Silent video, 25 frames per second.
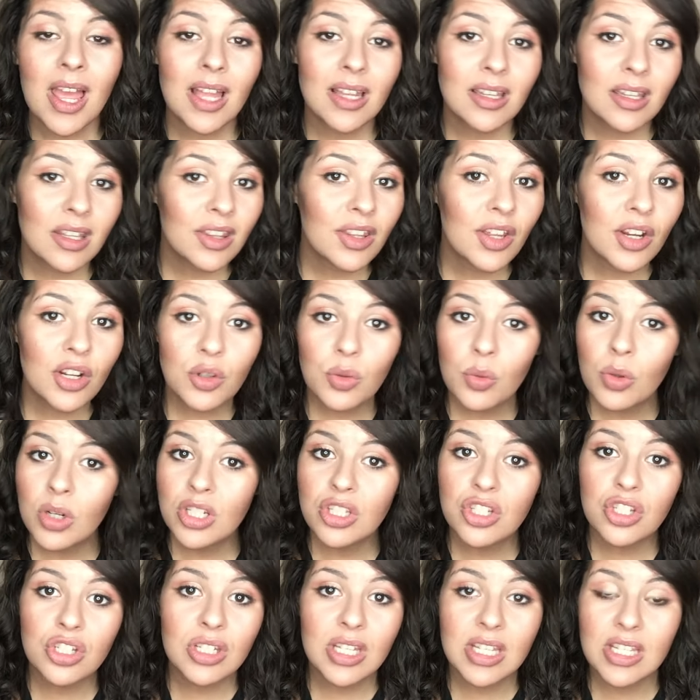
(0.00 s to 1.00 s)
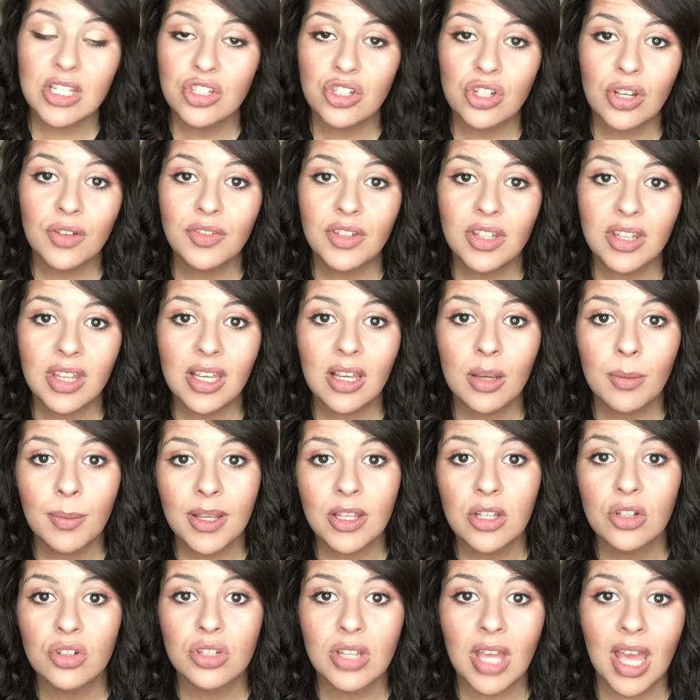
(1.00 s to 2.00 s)
And the third one is you have to think
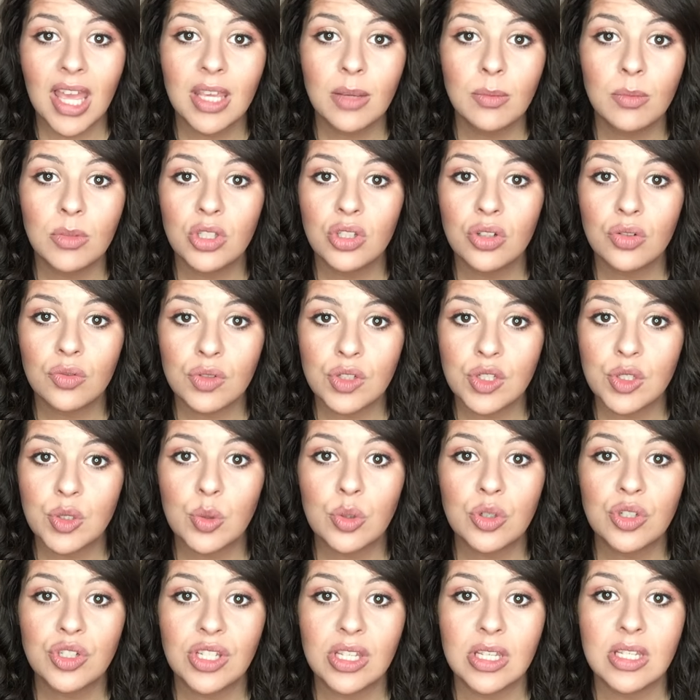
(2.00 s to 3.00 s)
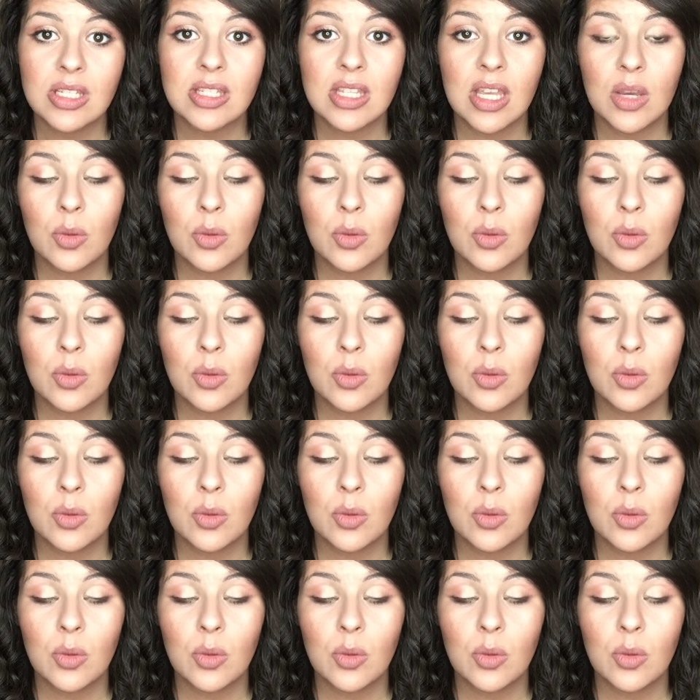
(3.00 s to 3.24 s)
about your time and your resources